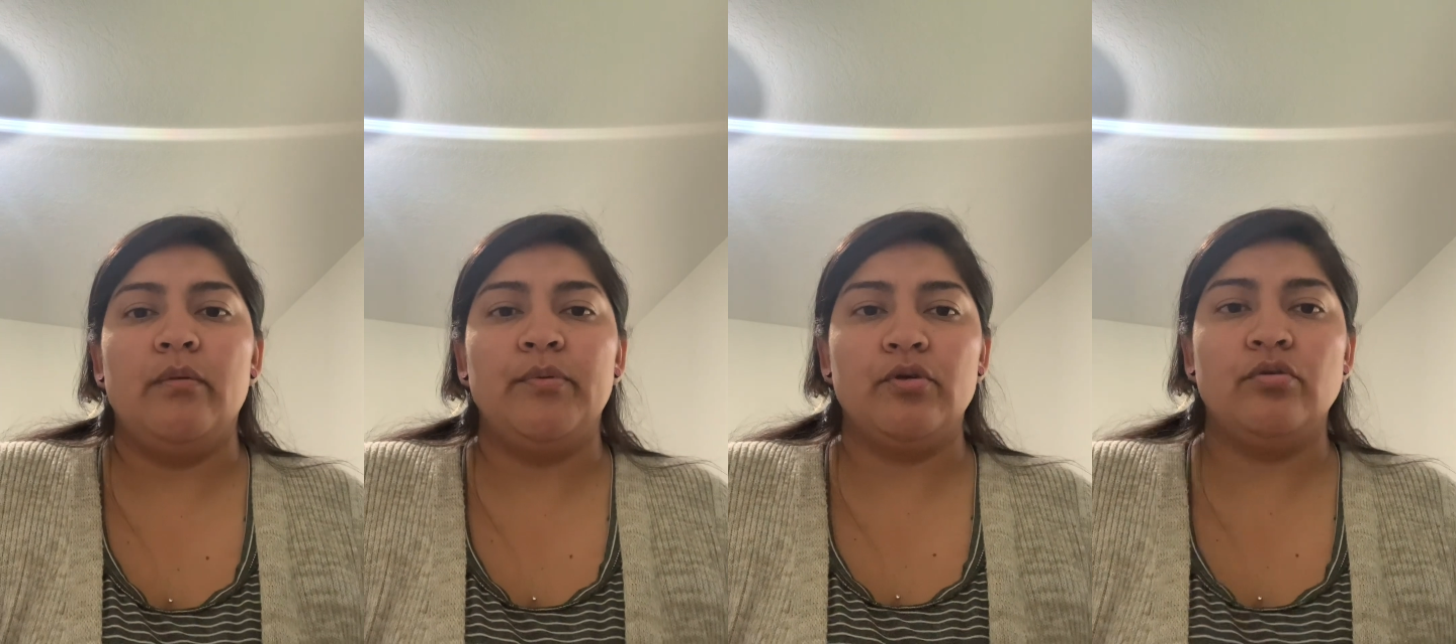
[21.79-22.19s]

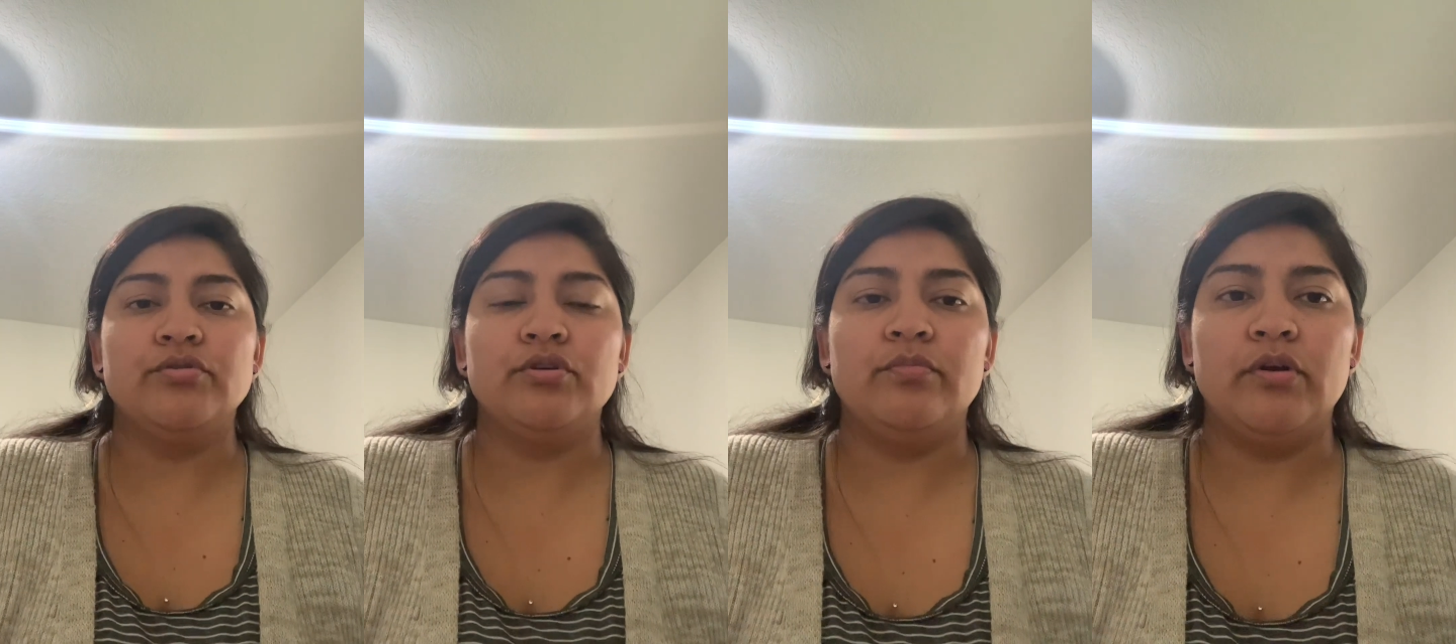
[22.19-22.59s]
Pure
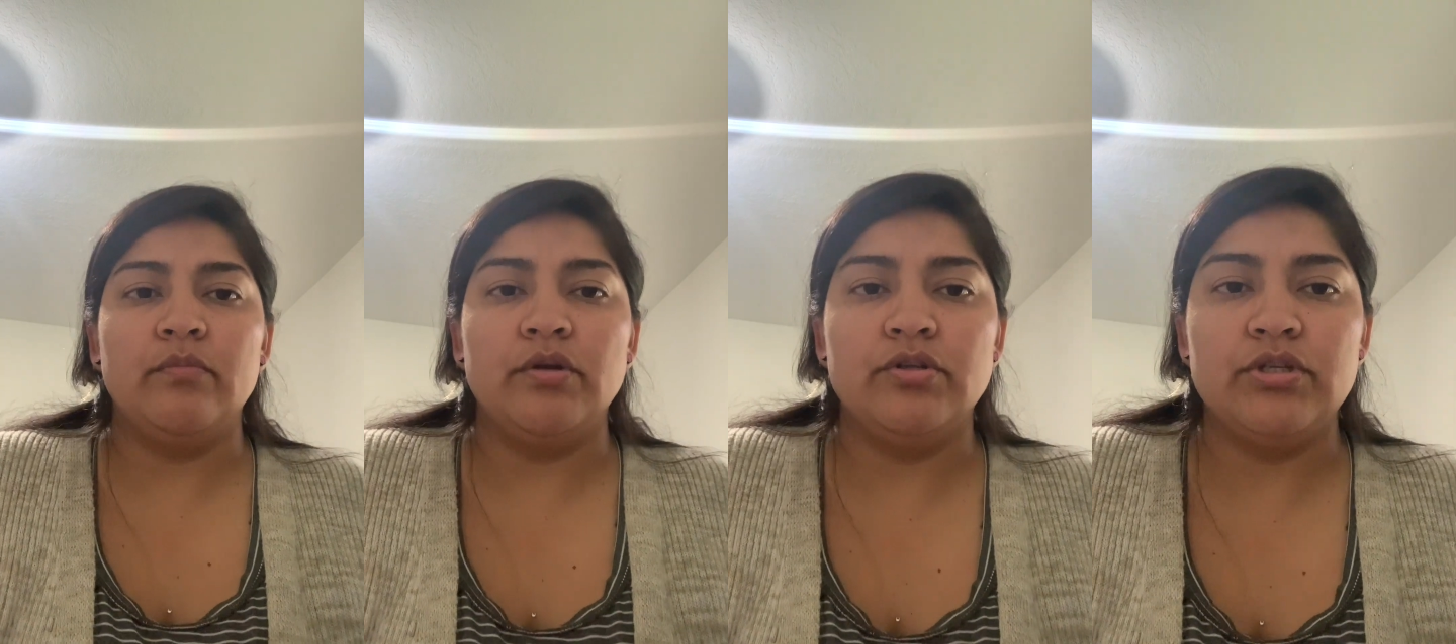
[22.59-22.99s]
culture pretty
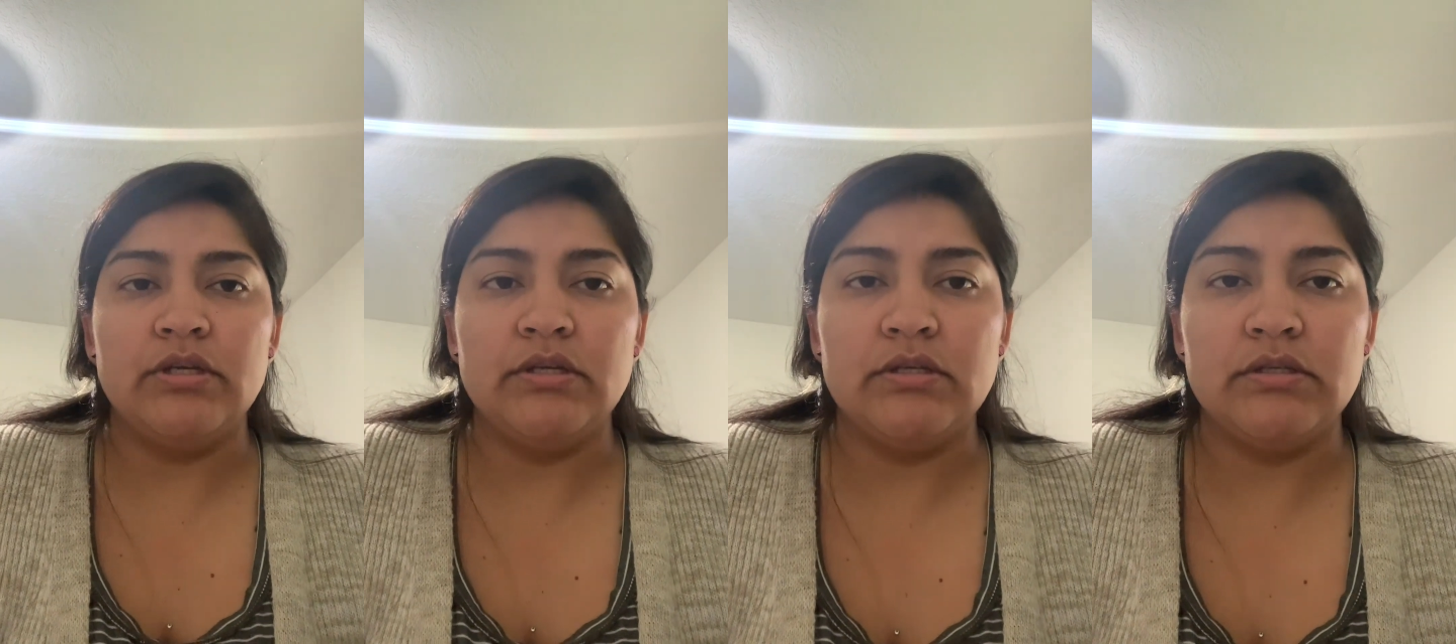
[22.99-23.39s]
much
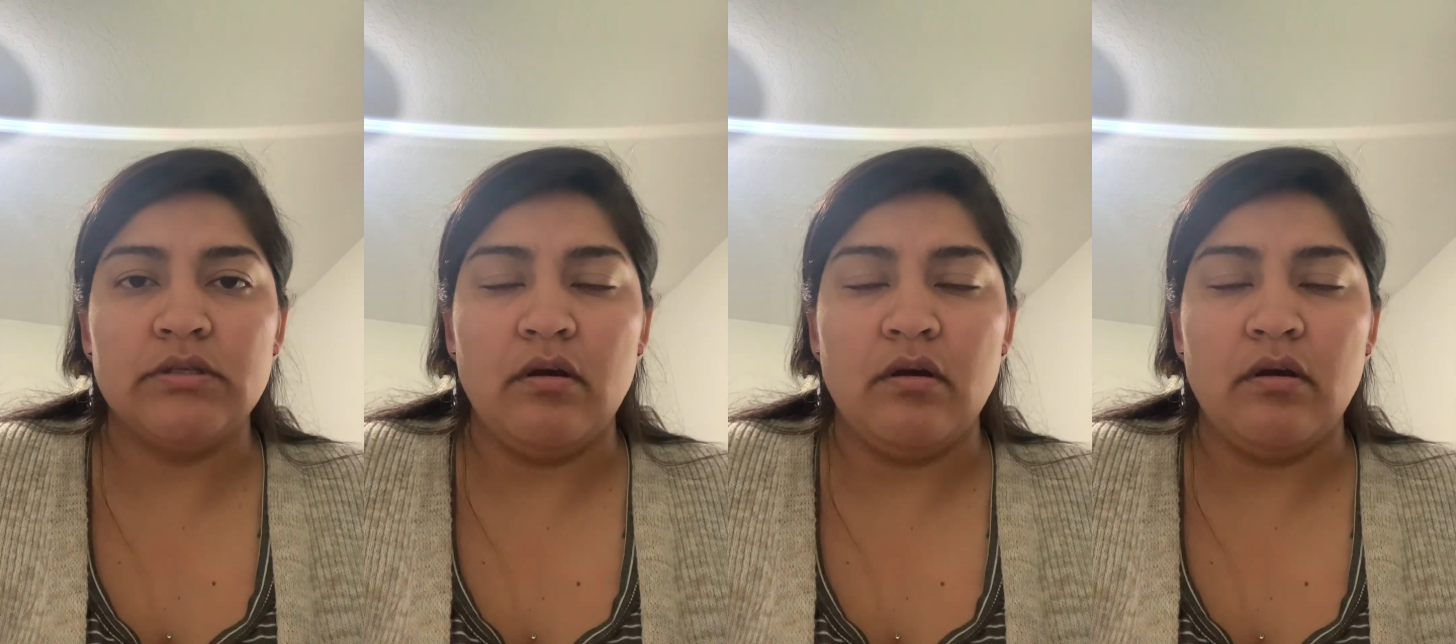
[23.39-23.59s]
is